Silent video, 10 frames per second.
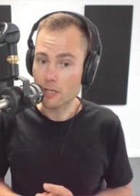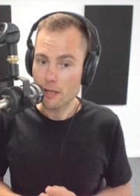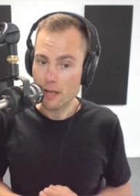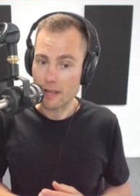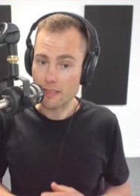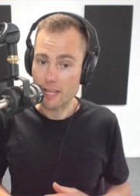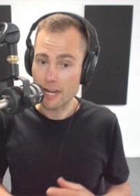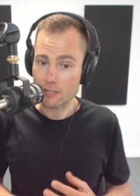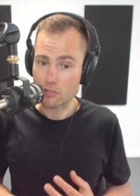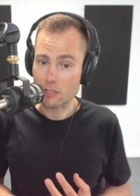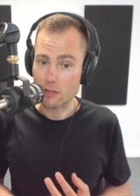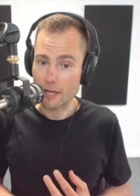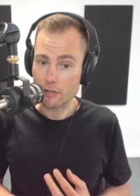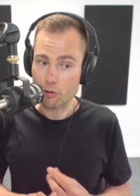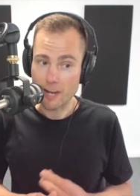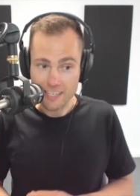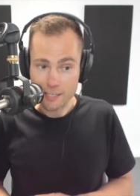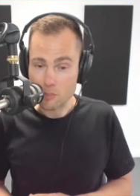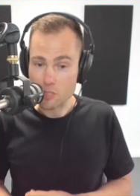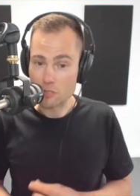and then actually like creating
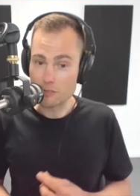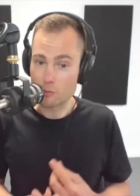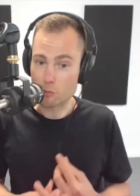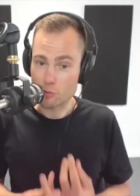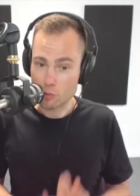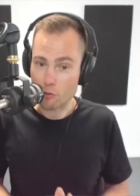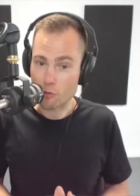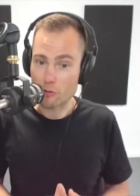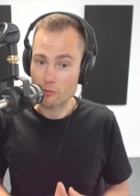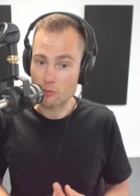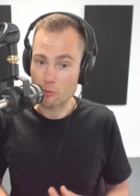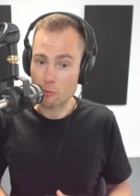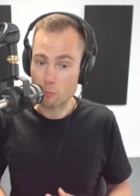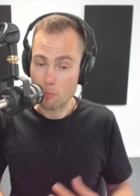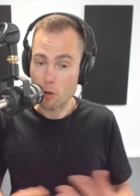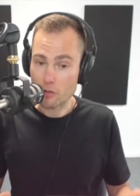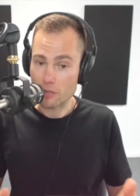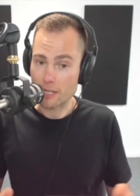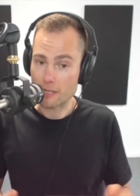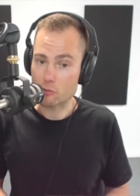images or show notes or promoting
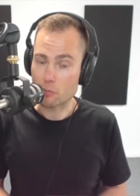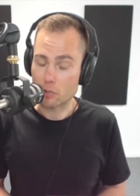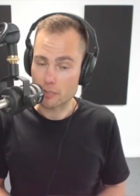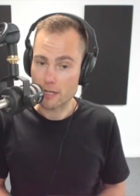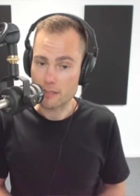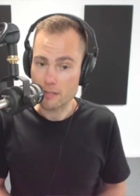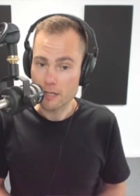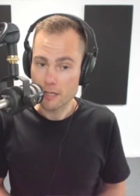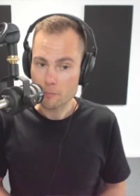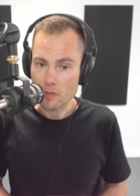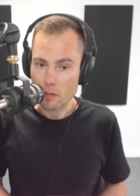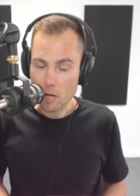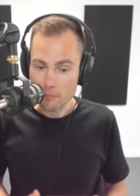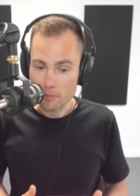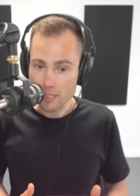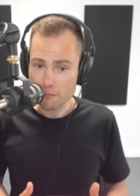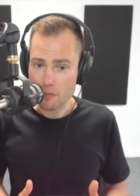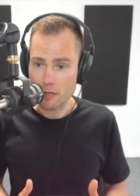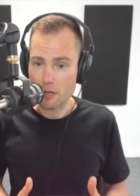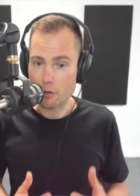the actual podcast. My belief, and,
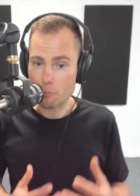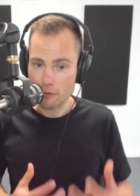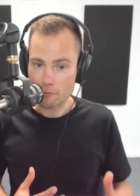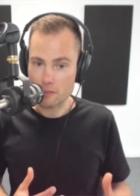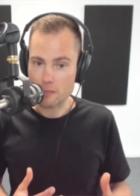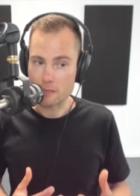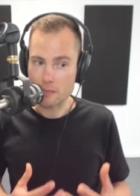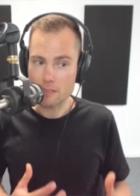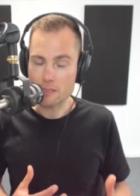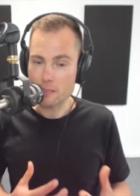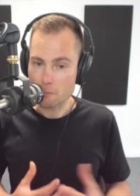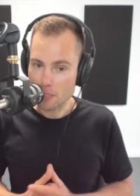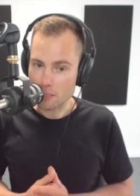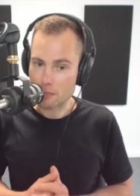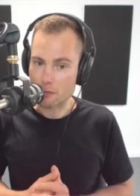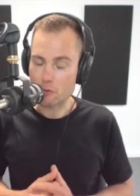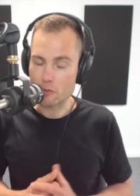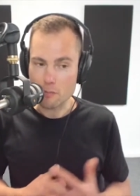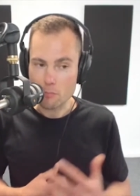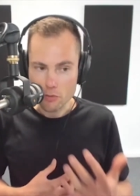the, and I'll preface this this is an opinion. If you're
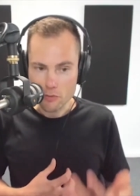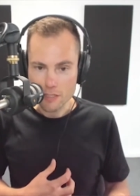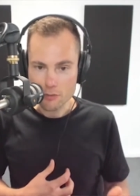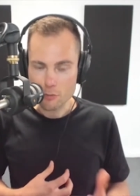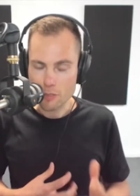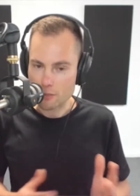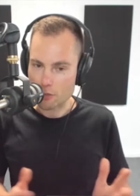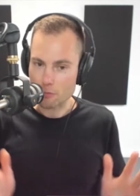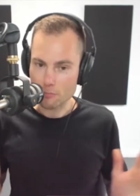someone who's into it, you know,